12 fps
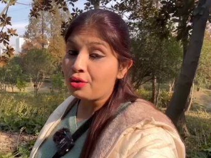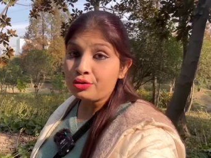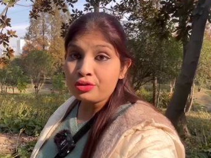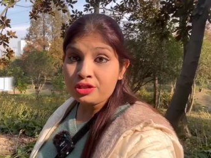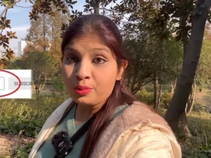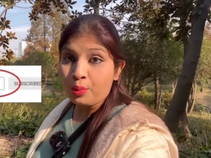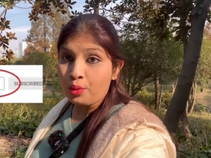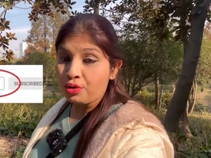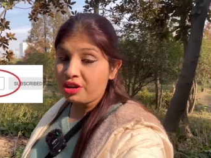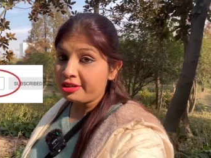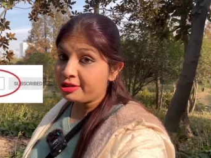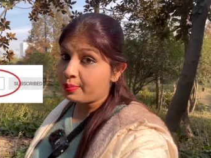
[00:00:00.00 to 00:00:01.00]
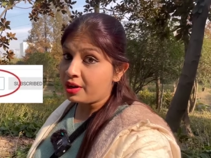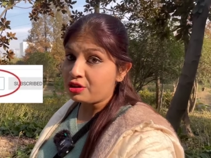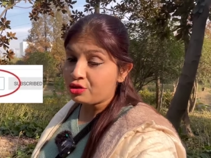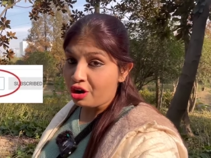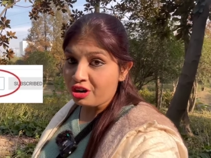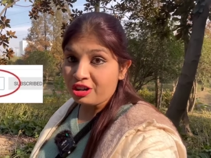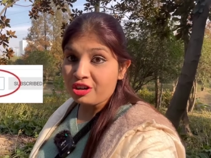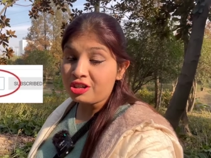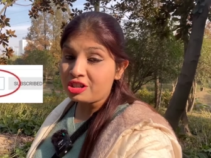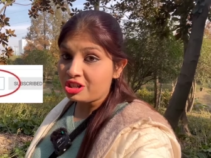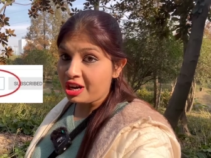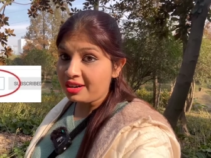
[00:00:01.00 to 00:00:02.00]
also support us by joining our
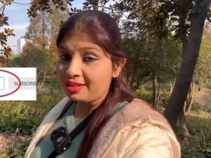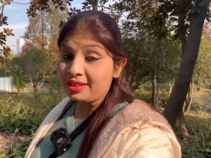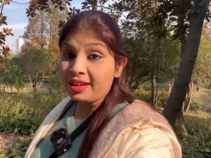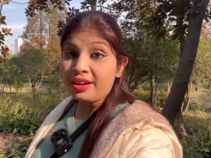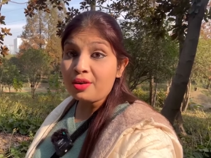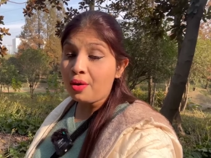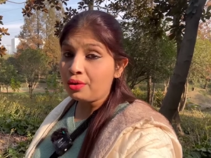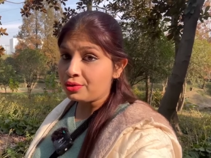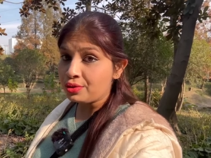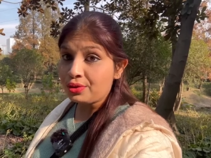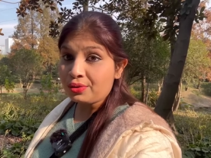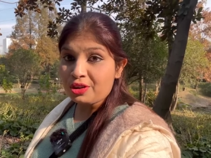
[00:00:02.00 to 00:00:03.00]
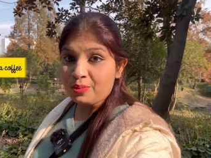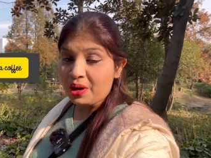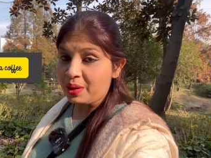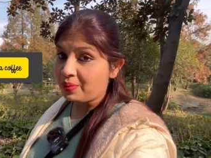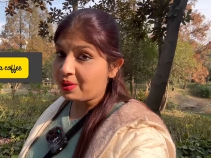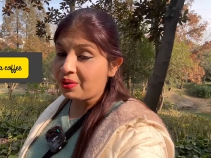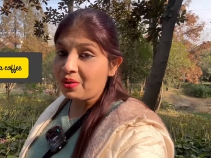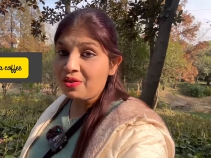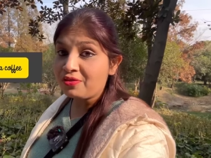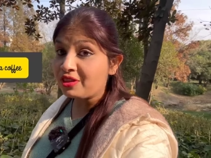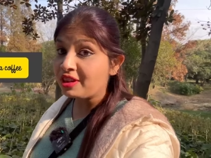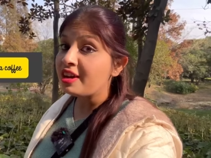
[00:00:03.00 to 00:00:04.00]
channel and also you can buy me a
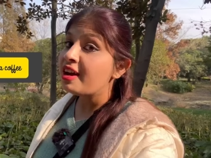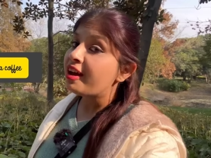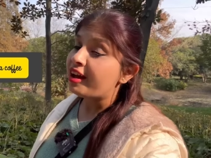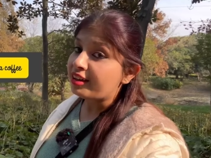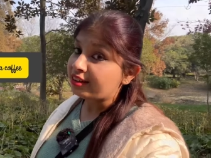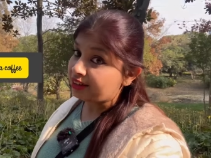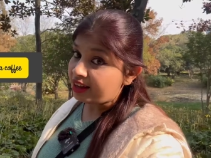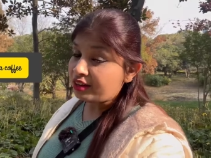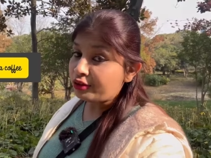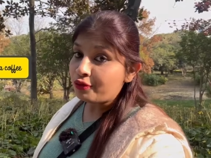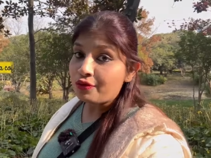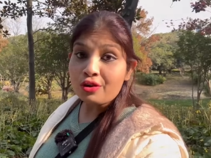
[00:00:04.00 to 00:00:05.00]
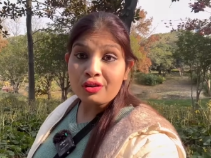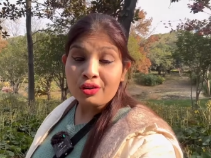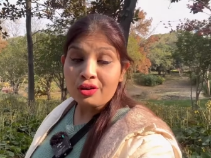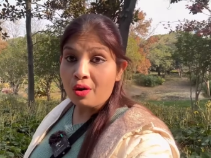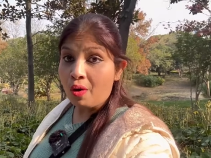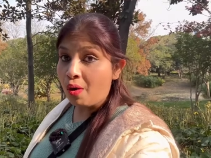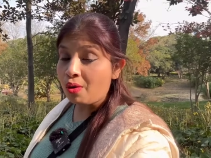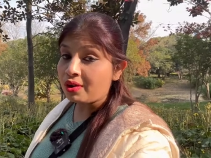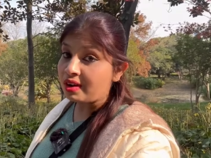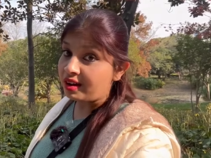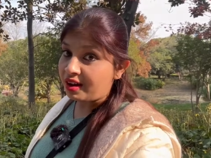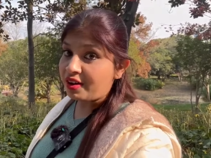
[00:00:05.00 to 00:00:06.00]
coffee. And thank you for your all
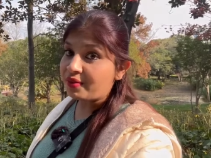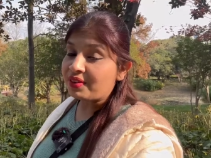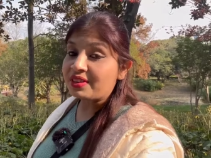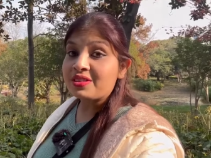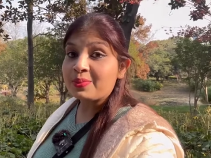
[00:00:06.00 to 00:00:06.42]
love and